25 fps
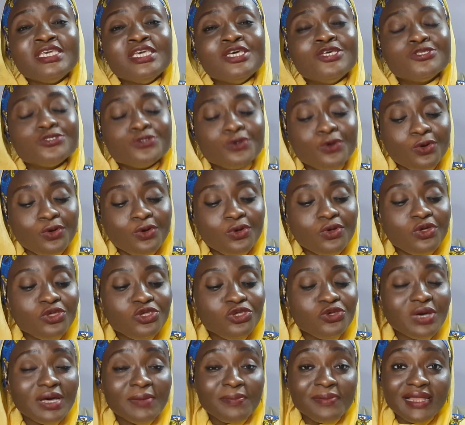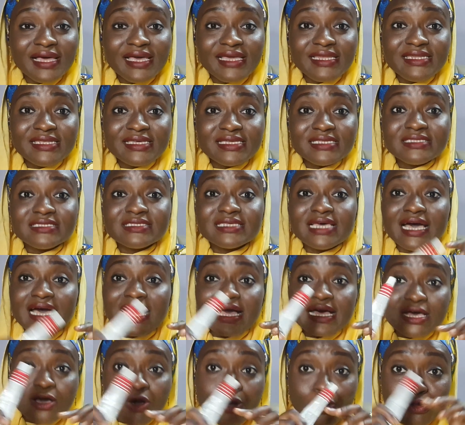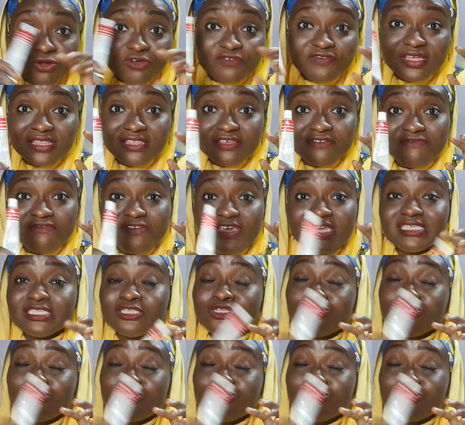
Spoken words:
So you apply this all over the face,